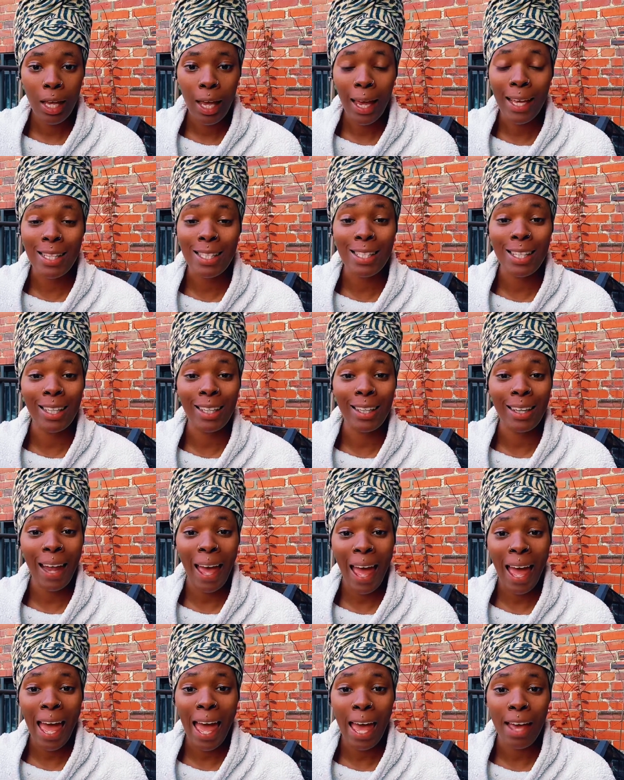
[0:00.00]
and to
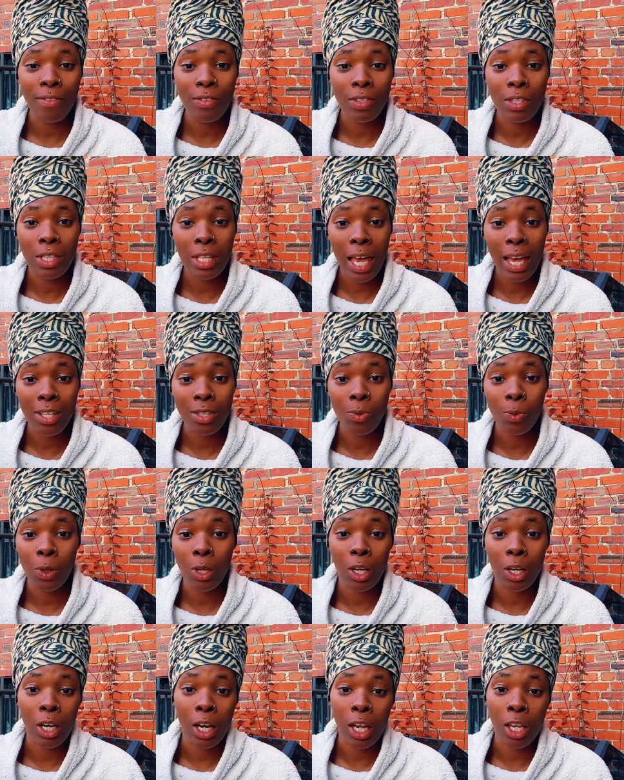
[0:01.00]
not have sex when
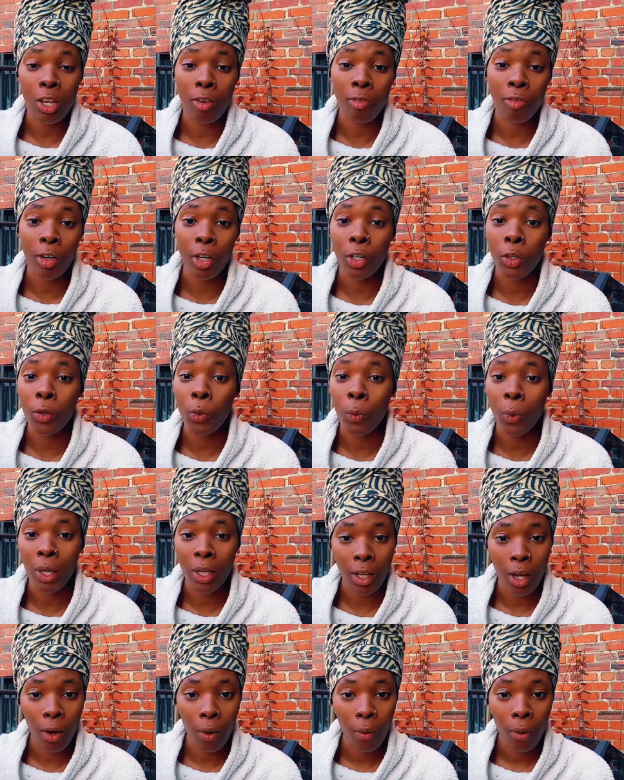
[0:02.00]
you're in your fertile
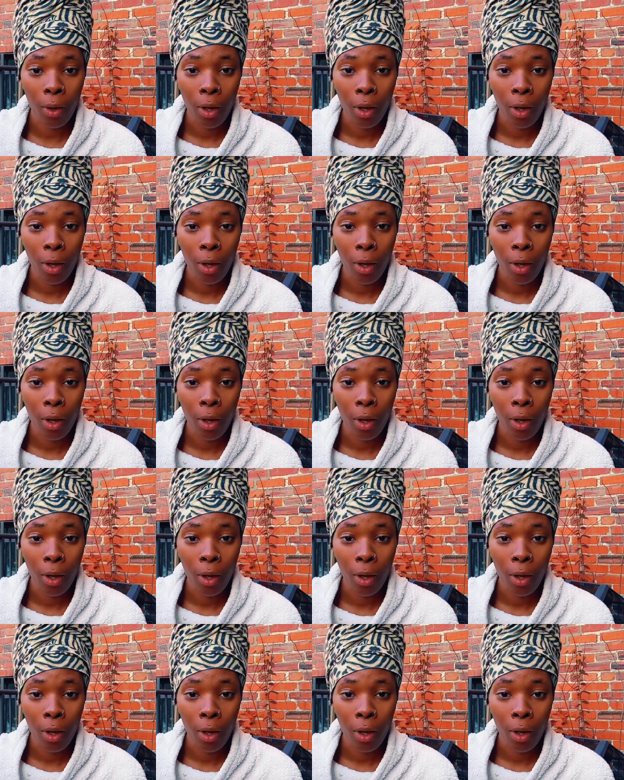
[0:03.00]
window.